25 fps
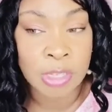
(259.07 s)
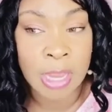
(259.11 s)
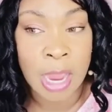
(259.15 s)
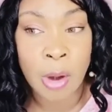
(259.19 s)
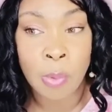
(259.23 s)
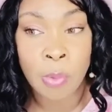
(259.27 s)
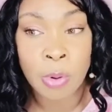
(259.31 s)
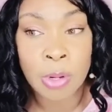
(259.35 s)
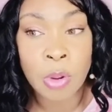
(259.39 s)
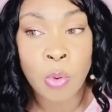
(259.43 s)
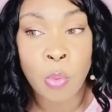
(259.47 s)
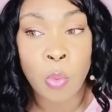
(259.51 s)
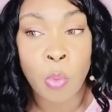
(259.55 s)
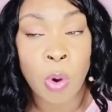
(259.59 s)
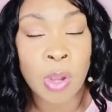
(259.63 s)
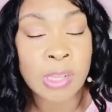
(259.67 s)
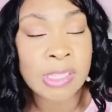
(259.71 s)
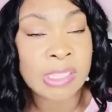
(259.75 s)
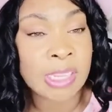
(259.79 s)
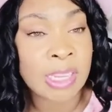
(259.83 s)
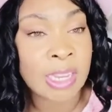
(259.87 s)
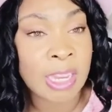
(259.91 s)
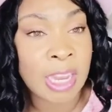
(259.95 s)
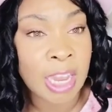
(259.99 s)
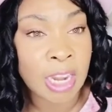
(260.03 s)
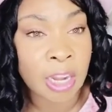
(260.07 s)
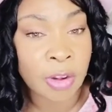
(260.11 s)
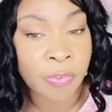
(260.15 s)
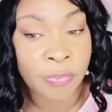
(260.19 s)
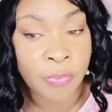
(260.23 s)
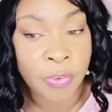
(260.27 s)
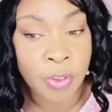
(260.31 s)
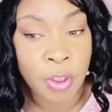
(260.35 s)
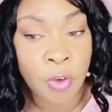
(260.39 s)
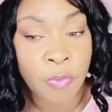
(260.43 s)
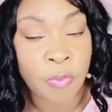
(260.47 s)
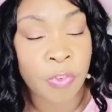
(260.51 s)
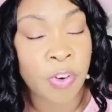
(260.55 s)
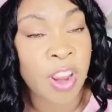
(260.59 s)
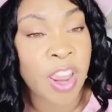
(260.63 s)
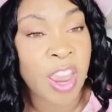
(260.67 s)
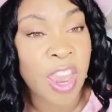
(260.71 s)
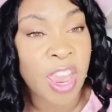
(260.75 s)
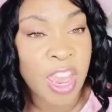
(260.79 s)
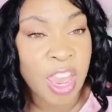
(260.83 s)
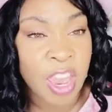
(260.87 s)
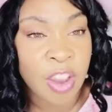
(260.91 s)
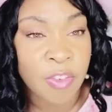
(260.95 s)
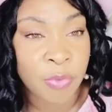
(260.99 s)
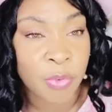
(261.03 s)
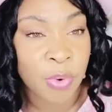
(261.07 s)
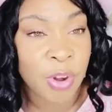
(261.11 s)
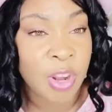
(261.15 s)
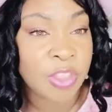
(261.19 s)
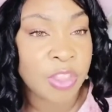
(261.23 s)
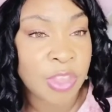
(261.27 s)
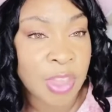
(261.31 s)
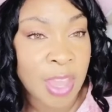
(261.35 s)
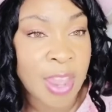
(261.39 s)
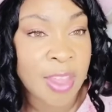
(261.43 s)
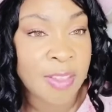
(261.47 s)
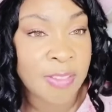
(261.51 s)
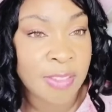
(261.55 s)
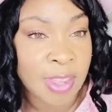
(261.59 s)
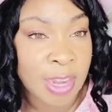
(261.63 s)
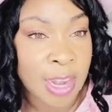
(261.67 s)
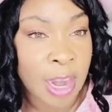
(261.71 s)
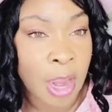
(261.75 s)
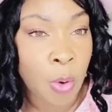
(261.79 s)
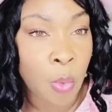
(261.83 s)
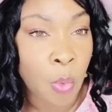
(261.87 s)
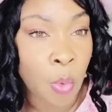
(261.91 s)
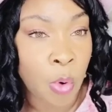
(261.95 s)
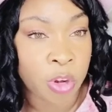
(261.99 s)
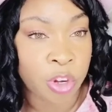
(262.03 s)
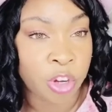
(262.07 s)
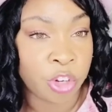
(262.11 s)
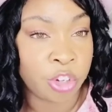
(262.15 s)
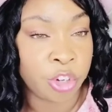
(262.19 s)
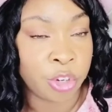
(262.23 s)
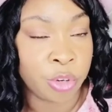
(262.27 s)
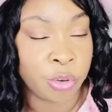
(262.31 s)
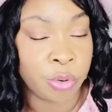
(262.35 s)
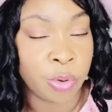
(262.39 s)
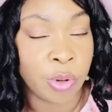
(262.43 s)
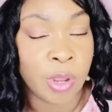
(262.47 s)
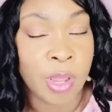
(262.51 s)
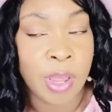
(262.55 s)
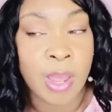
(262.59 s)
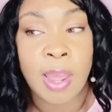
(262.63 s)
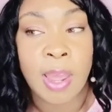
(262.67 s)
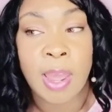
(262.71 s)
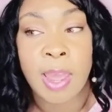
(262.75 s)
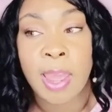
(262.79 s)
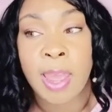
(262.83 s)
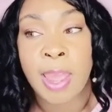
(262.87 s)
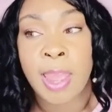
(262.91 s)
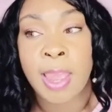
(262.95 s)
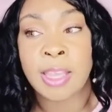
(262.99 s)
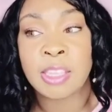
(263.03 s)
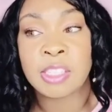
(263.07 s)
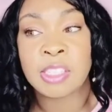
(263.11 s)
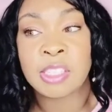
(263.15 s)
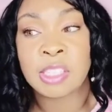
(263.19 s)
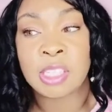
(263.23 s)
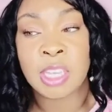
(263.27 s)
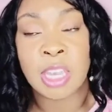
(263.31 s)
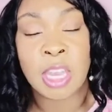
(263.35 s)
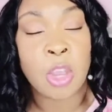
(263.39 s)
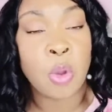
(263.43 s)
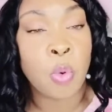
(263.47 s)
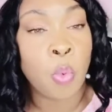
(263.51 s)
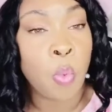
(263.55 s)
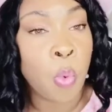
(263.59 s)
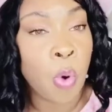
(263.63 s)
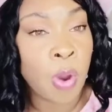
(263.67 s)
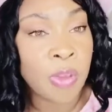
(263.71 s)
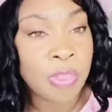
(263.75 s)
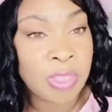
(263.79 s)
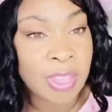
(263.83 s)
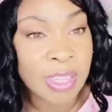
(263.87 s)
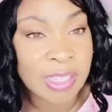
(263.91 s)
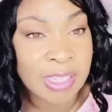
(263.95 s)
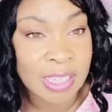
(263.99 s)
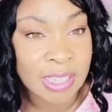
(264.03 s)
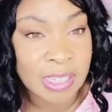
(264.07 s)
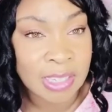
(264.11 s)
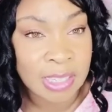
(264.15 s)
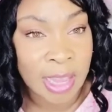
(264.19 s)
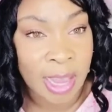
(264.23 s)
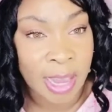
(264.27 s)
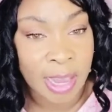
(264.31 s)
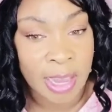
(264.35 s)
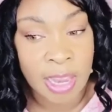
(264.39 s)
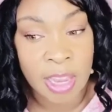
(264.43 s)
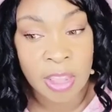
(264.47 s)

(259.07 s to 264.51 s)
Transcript: I really want to get a feel for everything that I want to do and see what this is like.